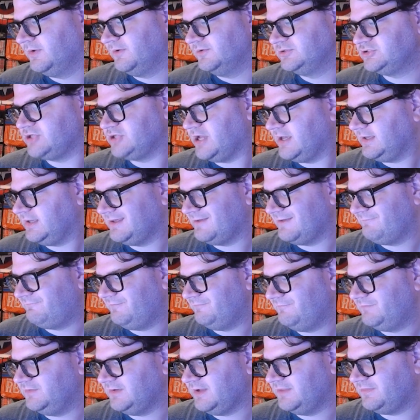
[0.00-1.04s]
Shaggy at
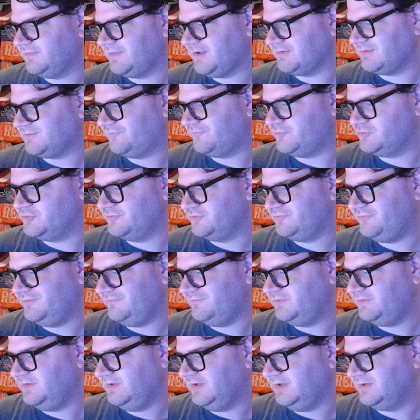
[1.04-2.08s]

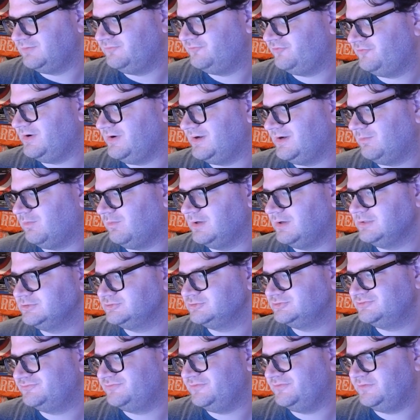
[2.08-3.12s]
59,450, and Fred at
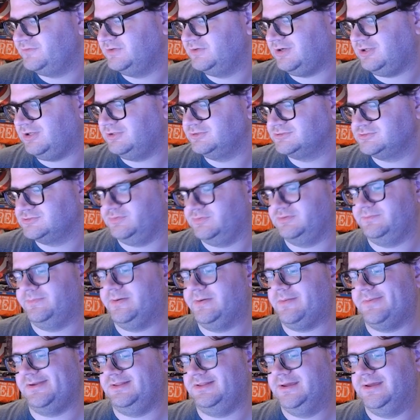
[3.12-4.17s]
$150 worth of
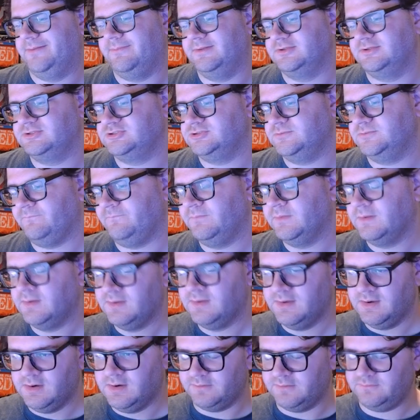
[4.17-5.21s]
property damage.
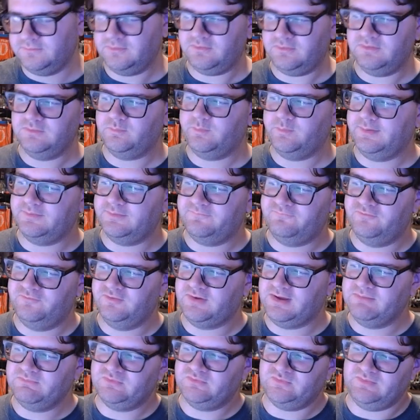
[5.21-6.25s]
And the only weird food
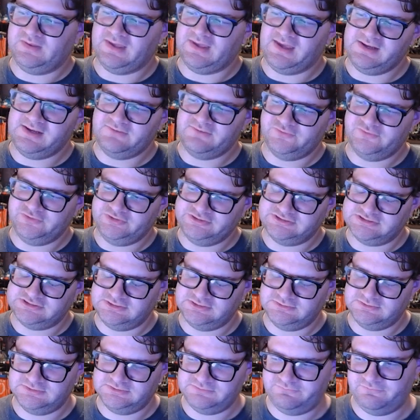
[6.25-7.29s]
items we had for
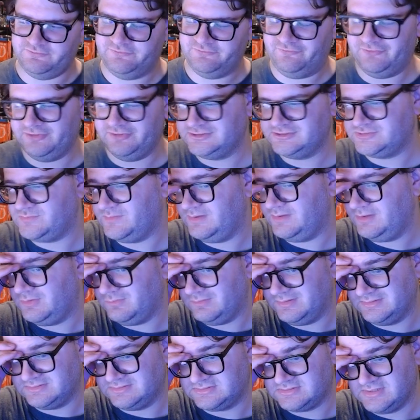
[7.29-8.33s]
this week
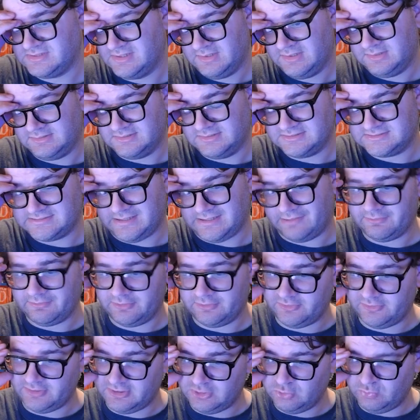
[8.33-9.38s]
was the
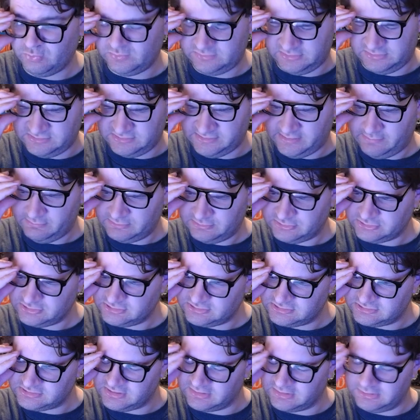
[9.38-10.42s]
sauerkraut with the
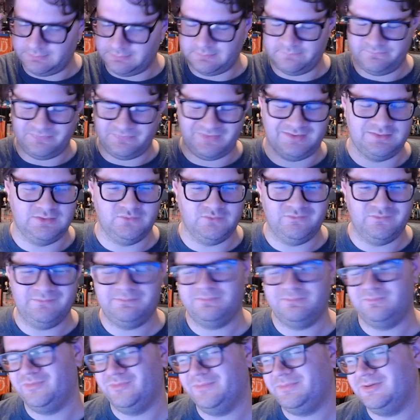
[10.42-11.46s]
sandwiches and the
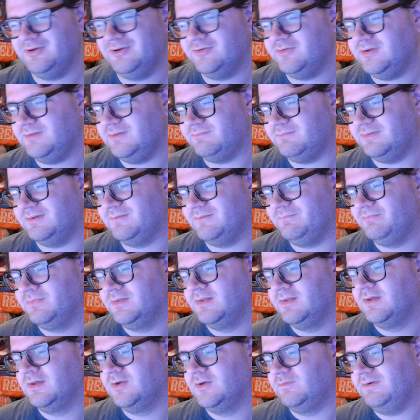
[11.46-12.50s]
whipping cream. But
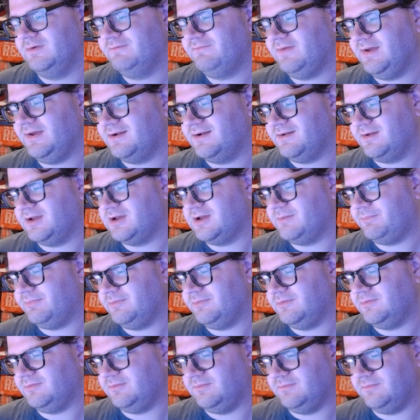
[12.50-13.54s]
we've had a
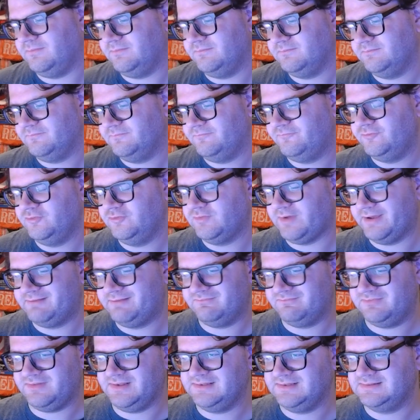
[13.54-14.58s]
couple food
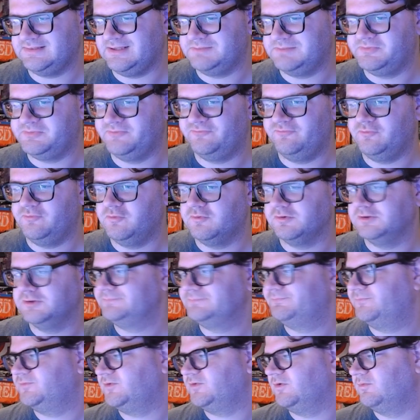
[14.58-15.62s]
items like that
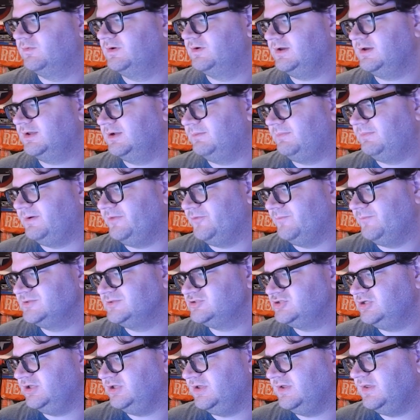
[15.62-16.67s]
before, so we're not going to bother
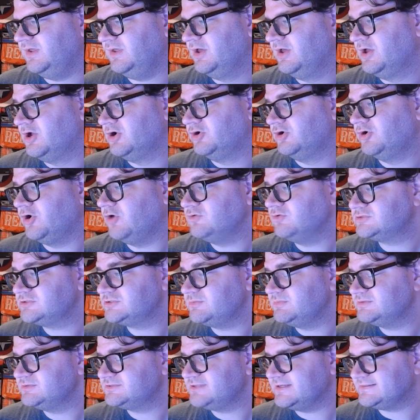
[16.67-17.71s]
mentioning it. No
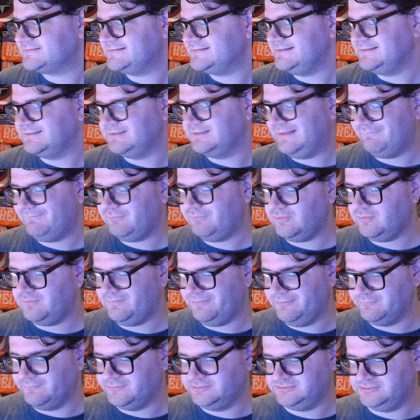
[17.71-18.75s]
Scooby snacks eaten, even though
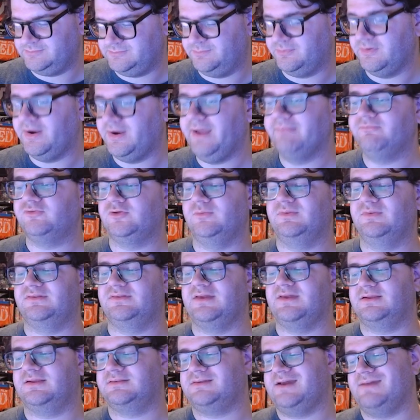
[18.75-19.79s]
there was prime Scooby
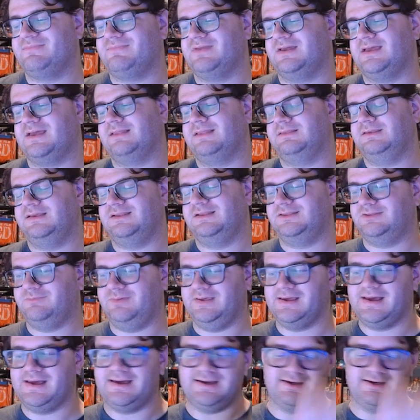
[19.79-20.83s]
snack time that needed to
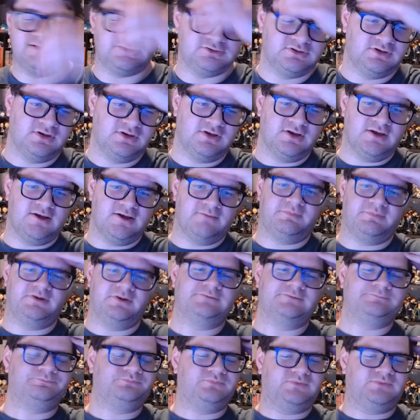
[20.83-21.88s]
be had.
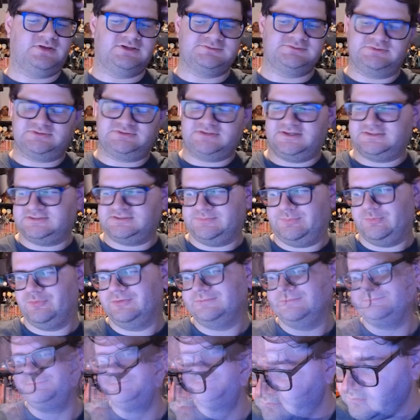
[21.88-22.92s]
But that's besides the
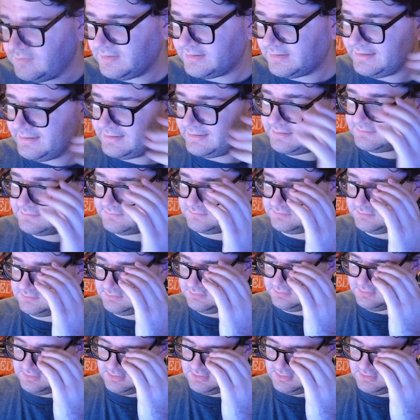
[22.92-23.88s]
point. So yeah, 8 out of 10.